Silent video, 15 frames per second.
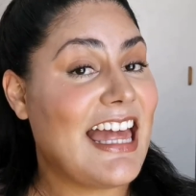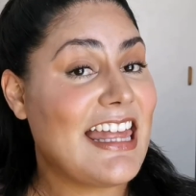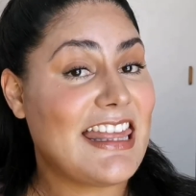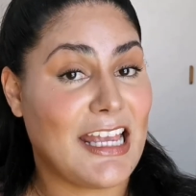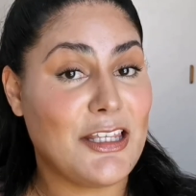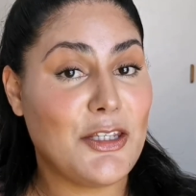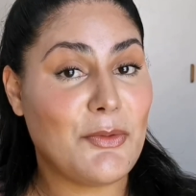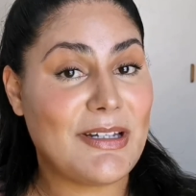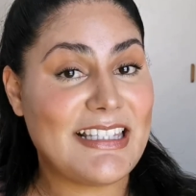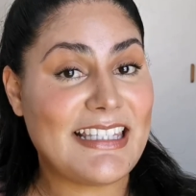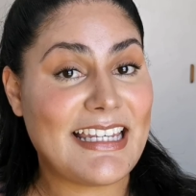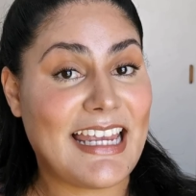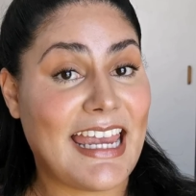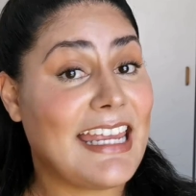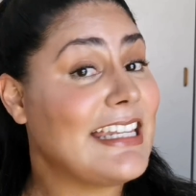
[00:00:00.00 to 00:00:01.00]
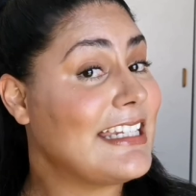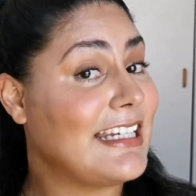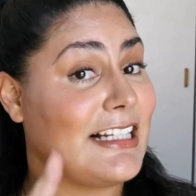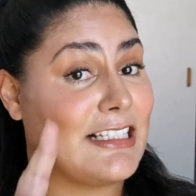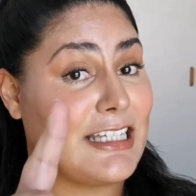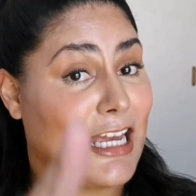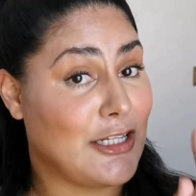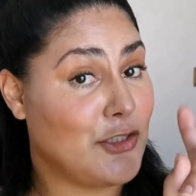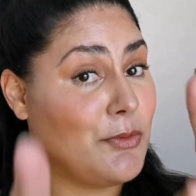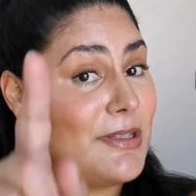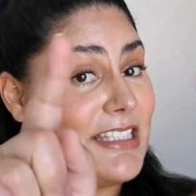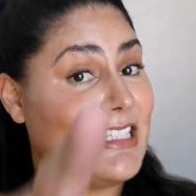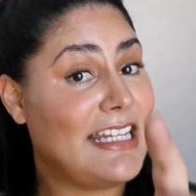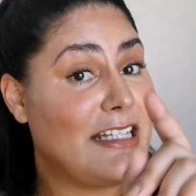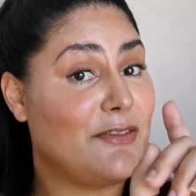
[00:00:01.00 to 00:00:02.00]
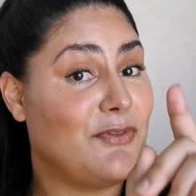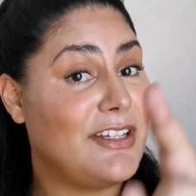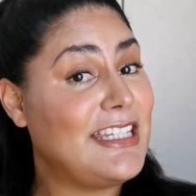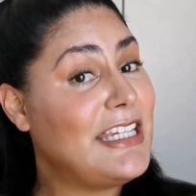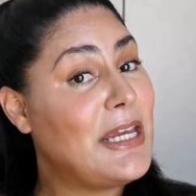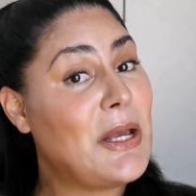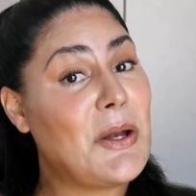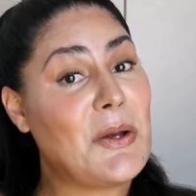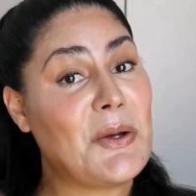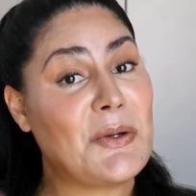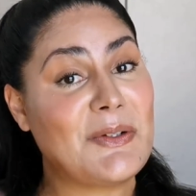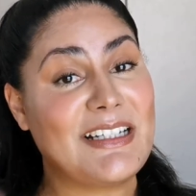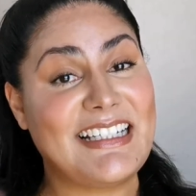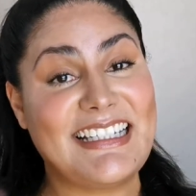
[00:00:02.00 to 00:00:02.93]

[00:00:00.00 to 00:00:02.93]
Thank you once again, and I'll catch you in the next video.